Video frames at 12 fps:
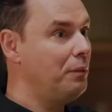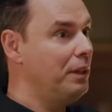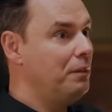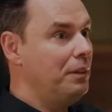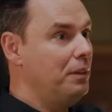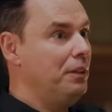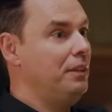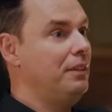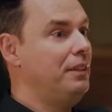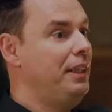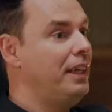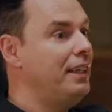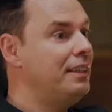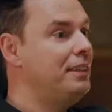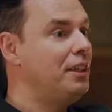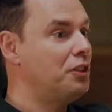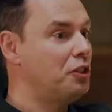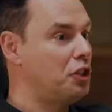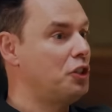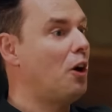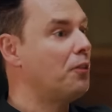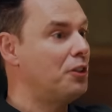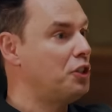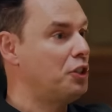We, we Gideon doesn't
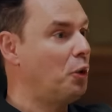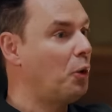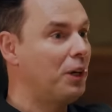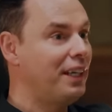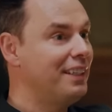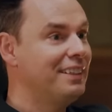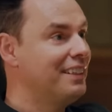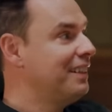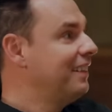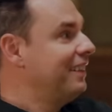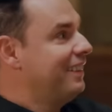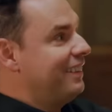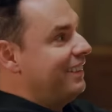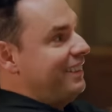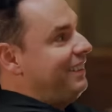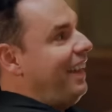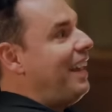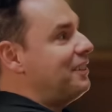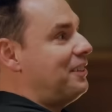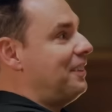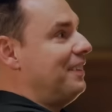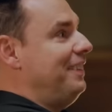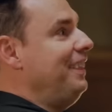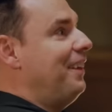start the story
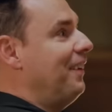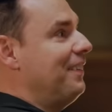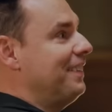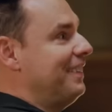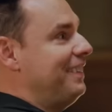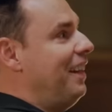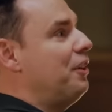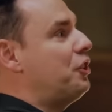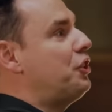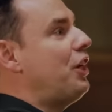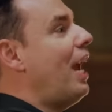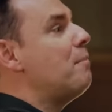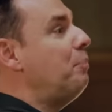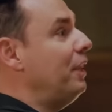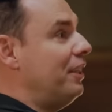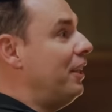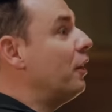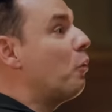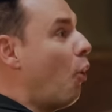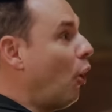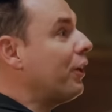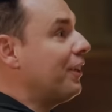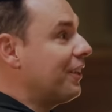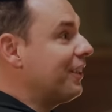as you know a mighty a champion warrior. Yeah, and a warrior.